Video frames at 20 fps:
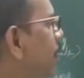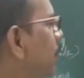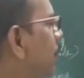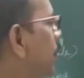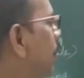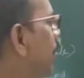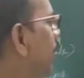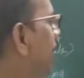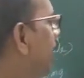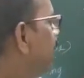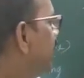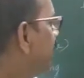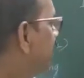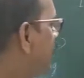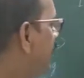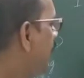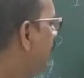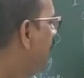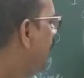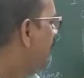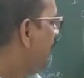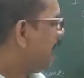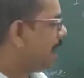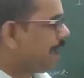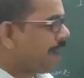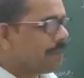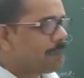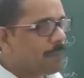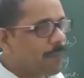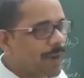So when I say
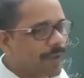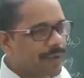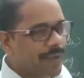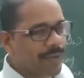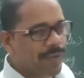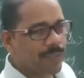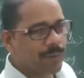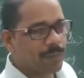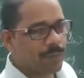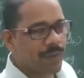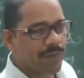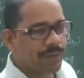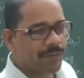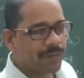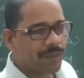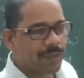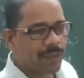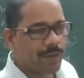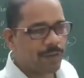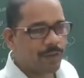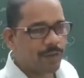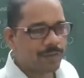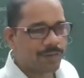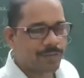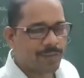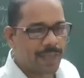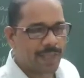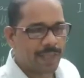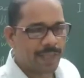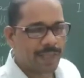I am wondering means it
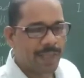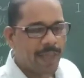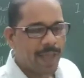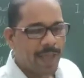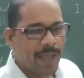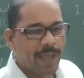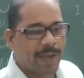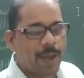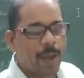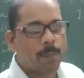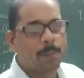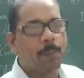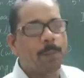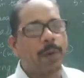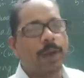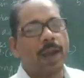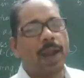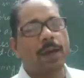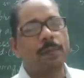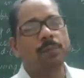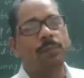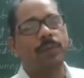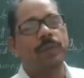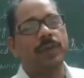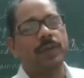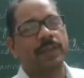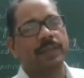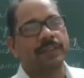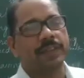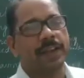looks like an
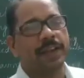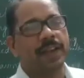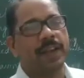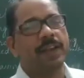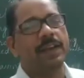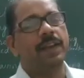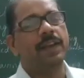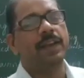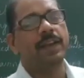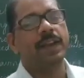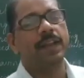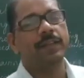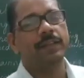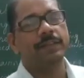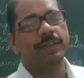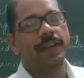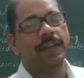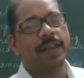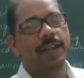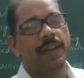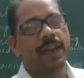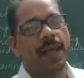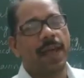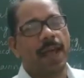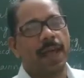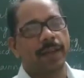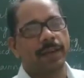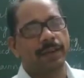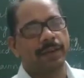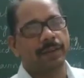abrupt, sudden
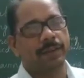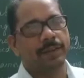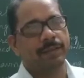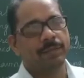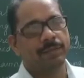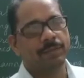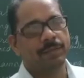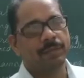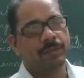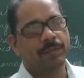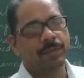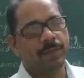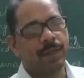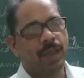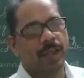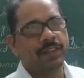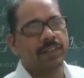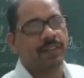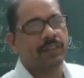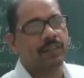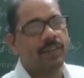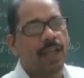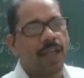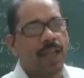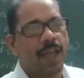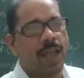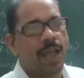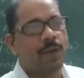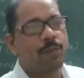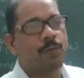act. I
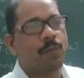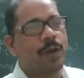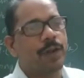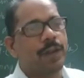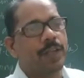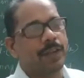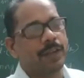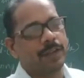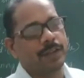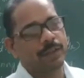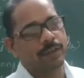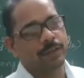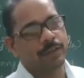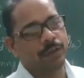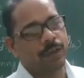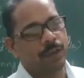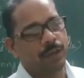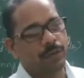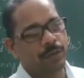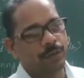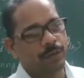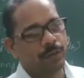am wondering. No.